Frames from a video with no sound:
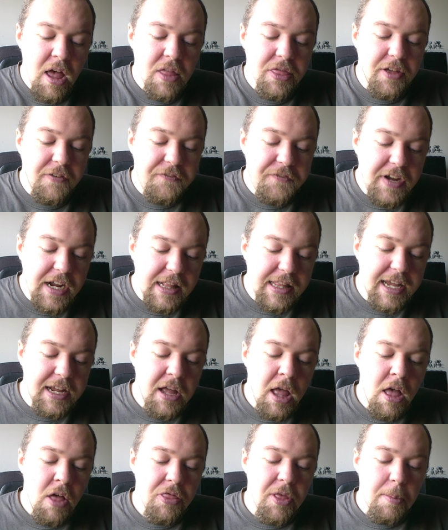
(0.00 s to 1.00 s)
The
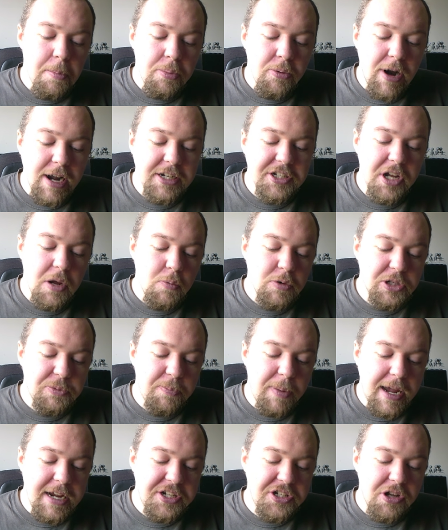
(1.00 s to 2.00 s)
feeling that Brexit was
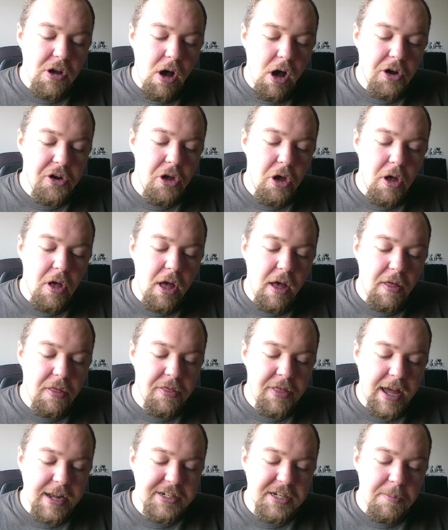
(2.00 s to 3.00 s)
based on
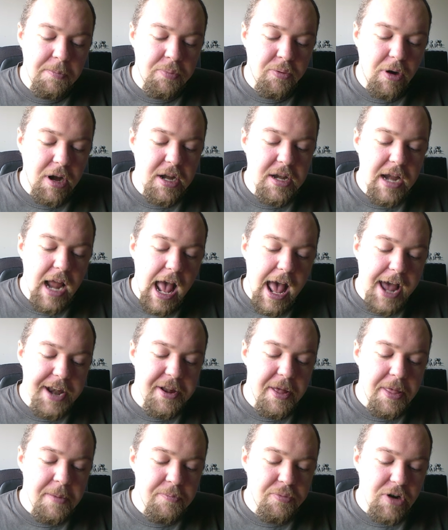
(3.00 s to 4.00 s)
that Britain and
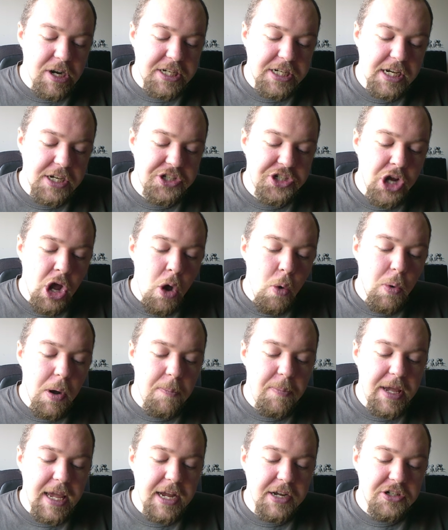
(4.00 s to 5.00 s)
the British were
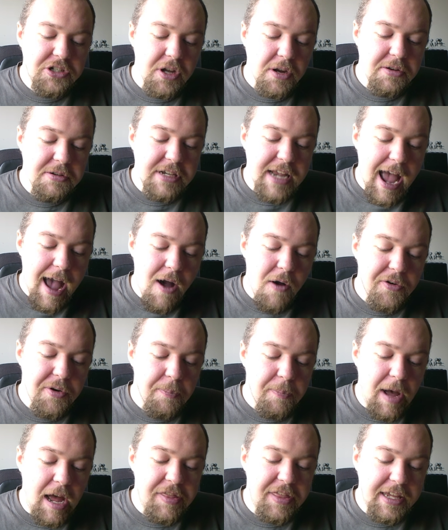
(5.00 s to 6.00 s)
being done down
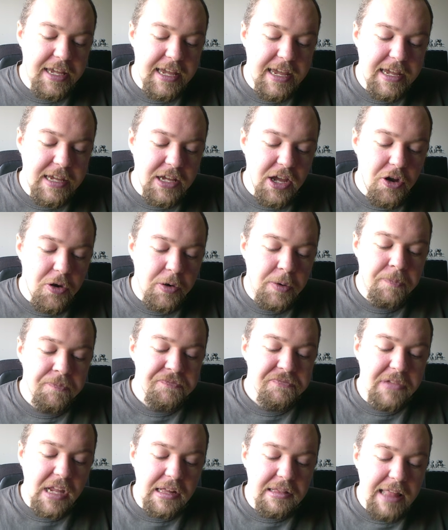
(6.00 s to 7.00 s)
by the EU
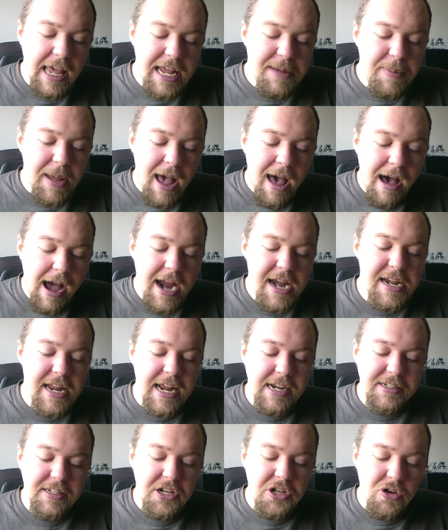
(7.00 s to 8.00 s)
lay behind
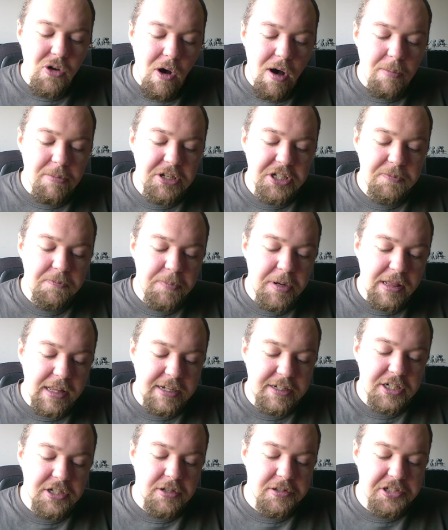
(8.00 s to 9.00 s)
its enormous
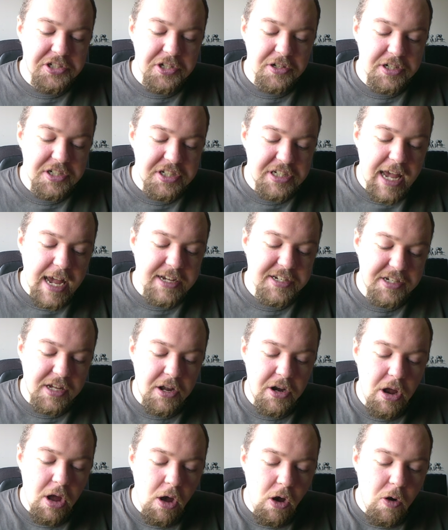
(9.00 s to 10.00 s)
political success
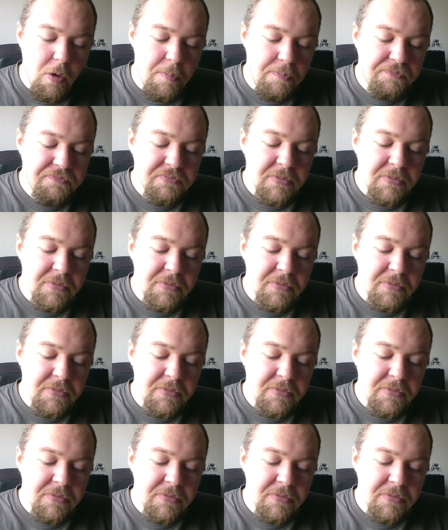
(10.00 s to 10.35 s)
at home.